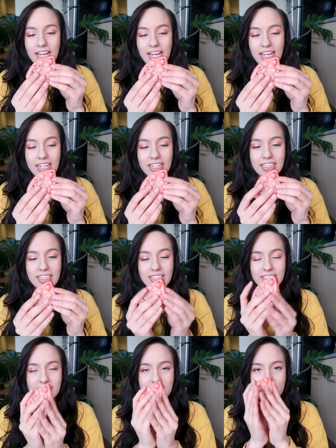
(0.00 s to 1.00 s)
and
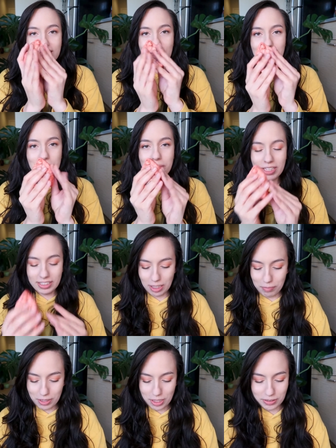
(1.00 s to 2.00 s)
it's slimy because
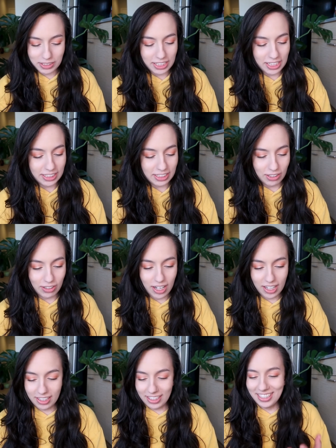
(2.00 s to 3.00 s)
I've been using it a
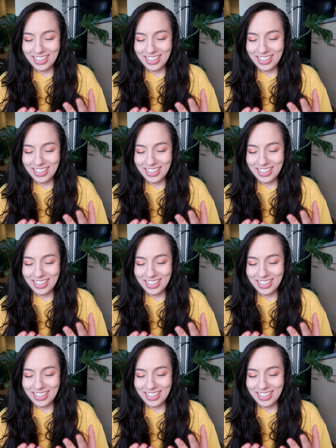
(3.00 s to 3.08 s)
lot.